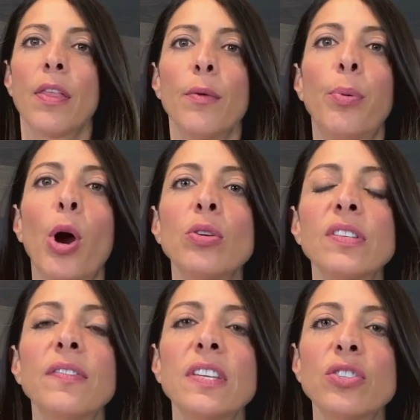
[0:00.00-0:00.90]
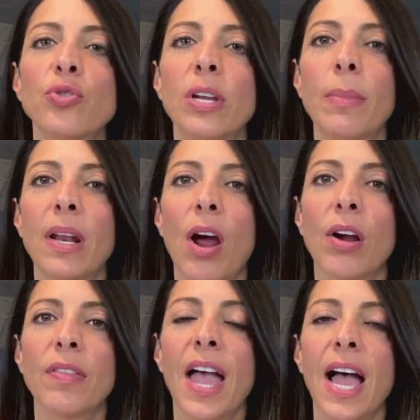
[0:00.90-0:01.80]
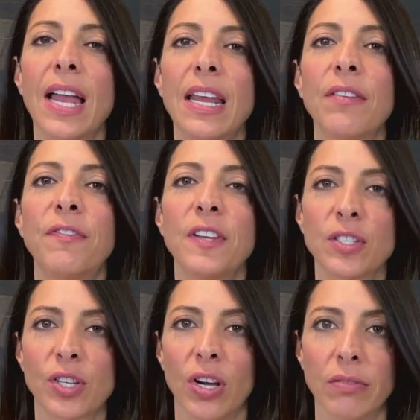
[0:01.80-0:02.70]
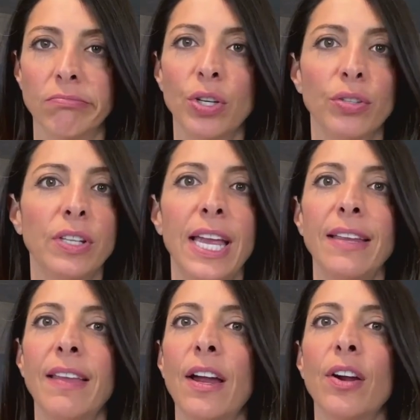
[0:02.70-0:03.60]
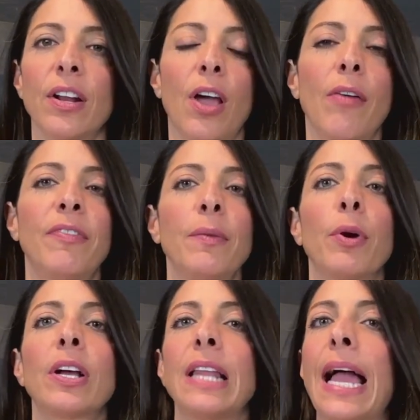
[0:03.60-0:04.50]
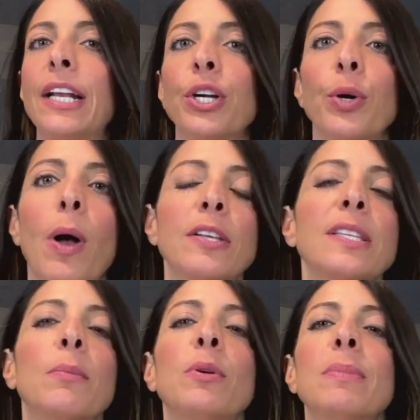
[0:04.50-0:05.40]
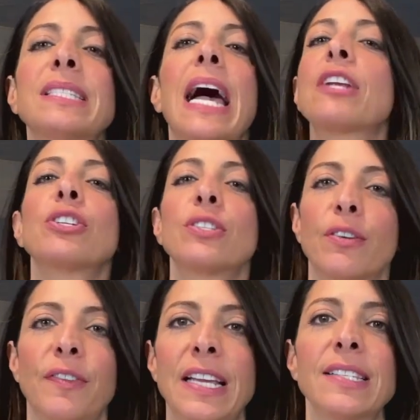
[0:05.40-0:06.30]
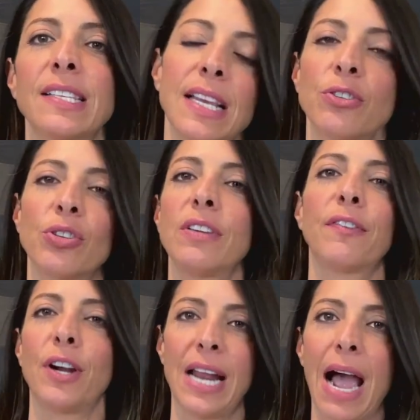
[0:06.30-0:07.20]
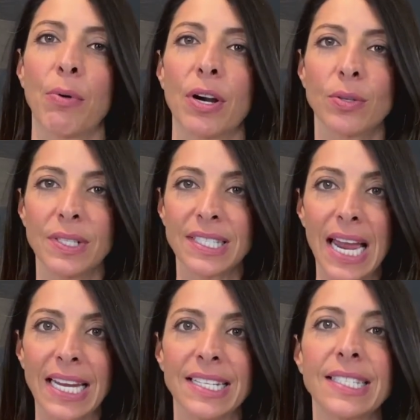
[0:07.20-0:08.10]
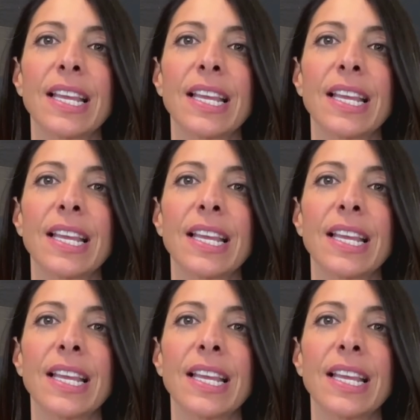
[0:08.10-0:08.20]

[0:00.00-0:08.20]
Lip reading: The pros of this treatment are that it feels good. You're laying there in a comfy recliner while someone massages your face essentially for an hour. It's nice.